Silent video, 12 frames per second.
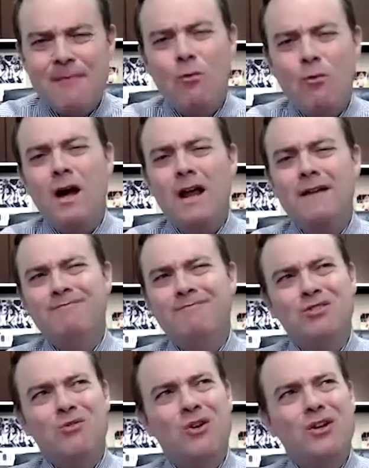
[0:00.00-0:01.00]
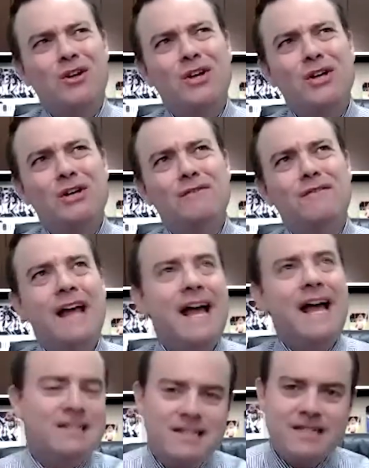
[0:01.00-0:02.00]
What sort of
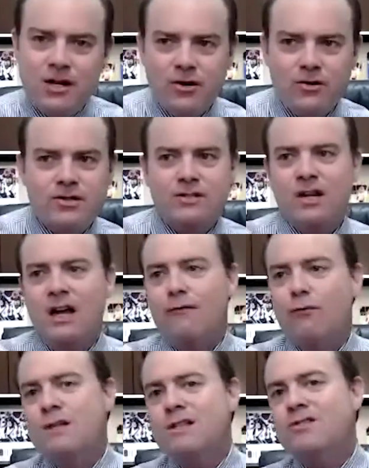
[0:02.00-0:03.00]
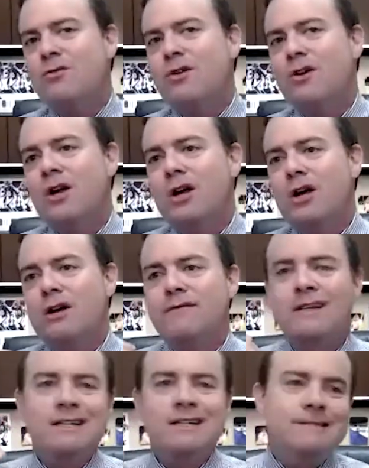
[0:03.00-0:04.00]
X's and O's stuff? What sort of
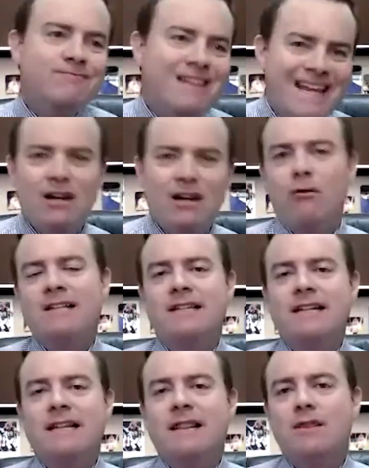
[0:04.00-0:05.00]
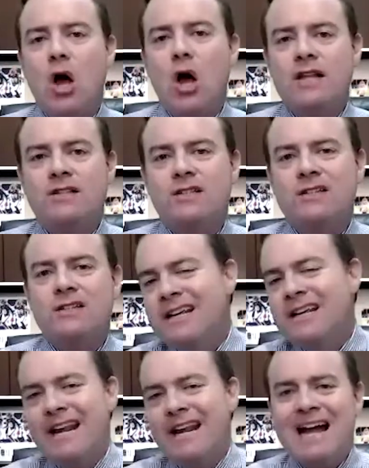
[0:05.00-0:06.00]
interesting thoughts and,
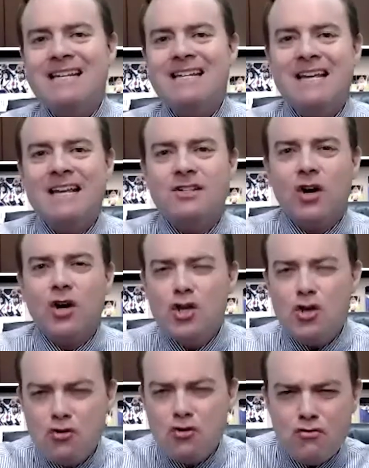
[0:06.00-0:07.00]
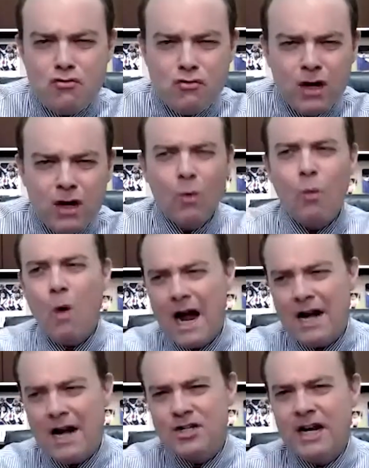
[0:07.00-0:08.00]
and ideas are you
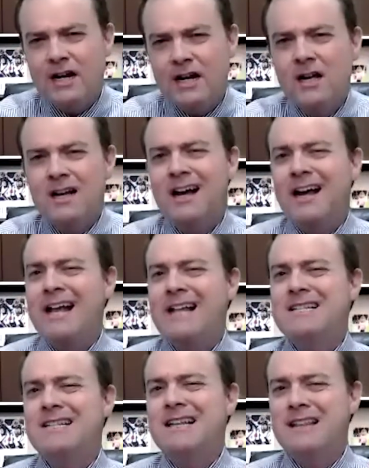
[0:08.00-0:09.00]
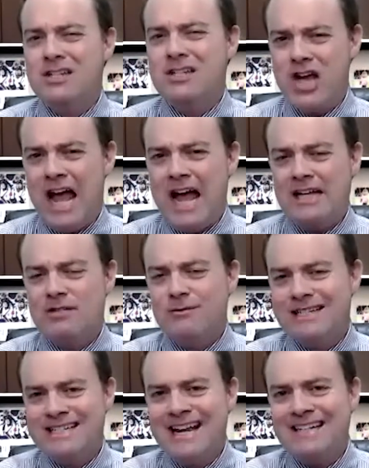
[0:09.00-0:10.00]
watching against the Jags when the
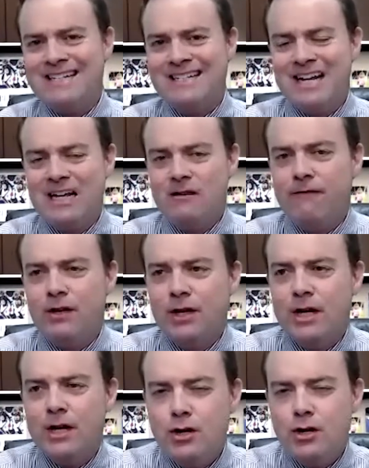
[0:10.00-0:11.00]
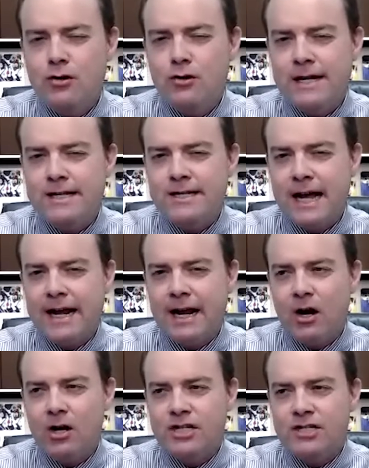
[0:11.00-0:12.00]
Texans take the field at noon inside
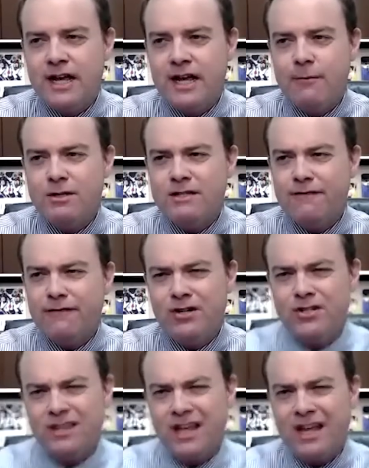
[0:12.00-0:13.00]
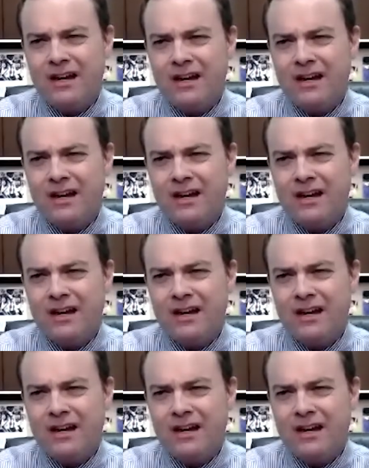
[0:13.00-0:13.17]
NRG Stadium? What's the first thing?